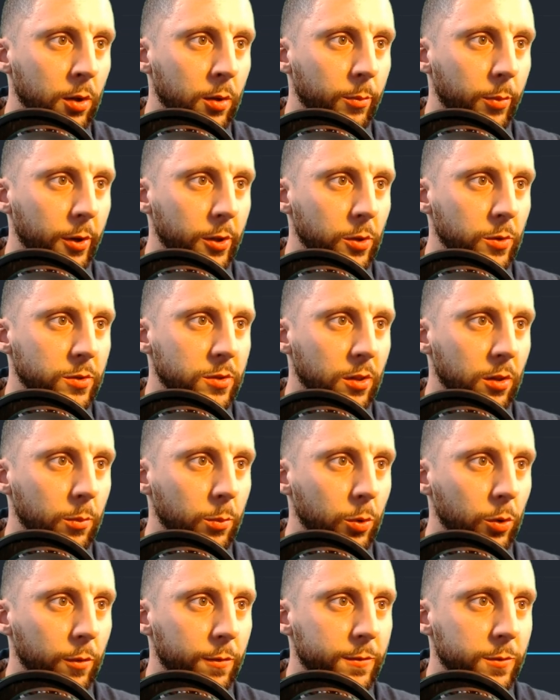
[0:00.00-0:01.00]
By using the
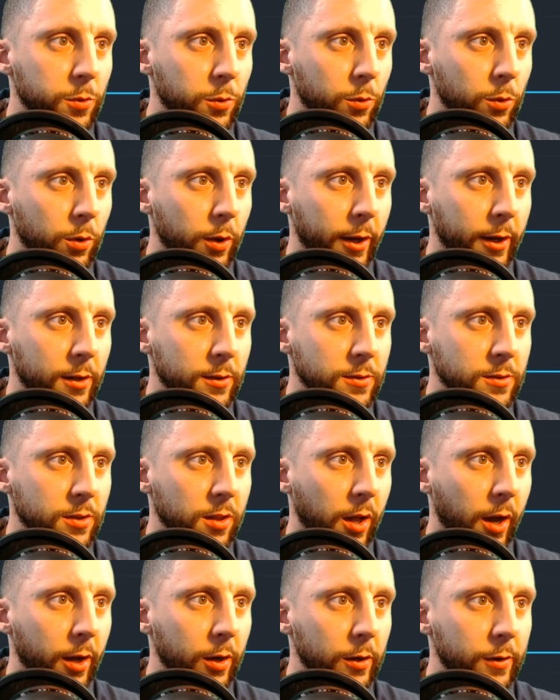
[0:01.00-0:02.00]
move tool, I can
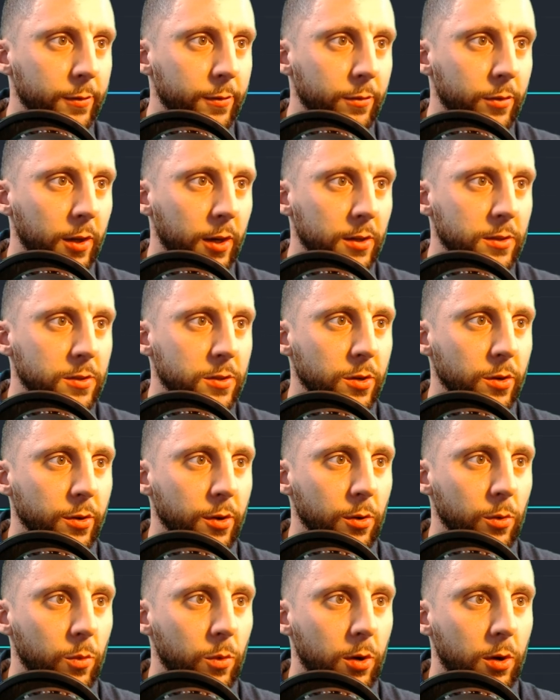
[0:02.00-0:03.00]
slide off of the
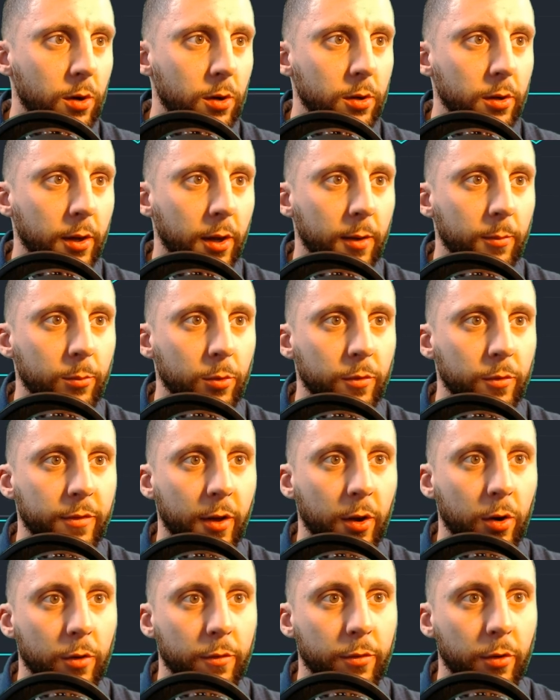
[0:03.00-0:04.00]
exterior wall and move that
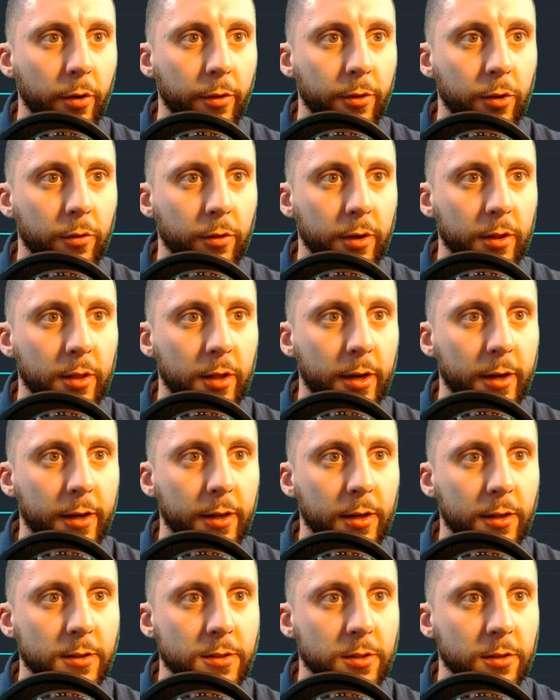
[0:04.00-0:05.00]
over on the green
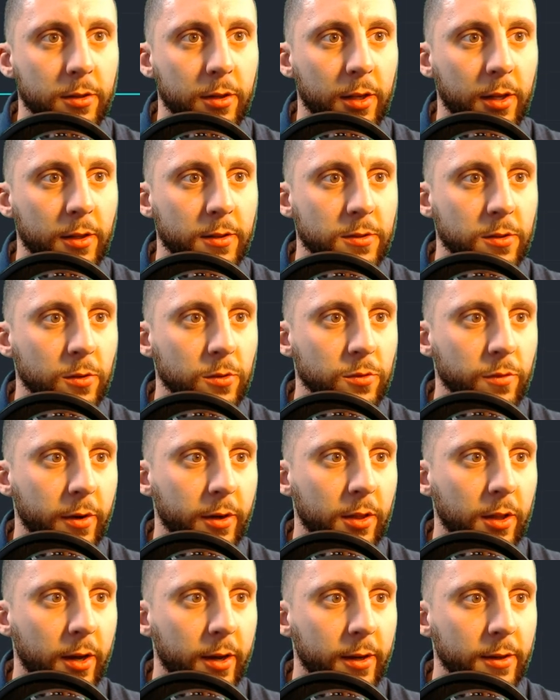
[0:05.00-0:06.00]
line until it hits those
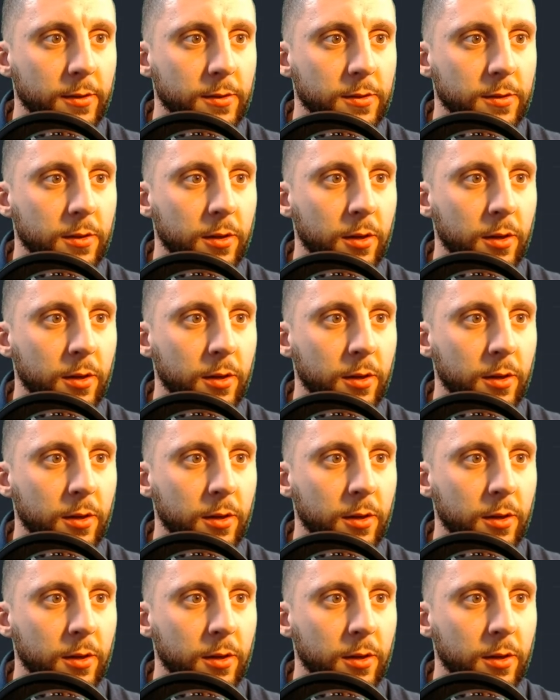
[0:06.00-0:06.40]
red lines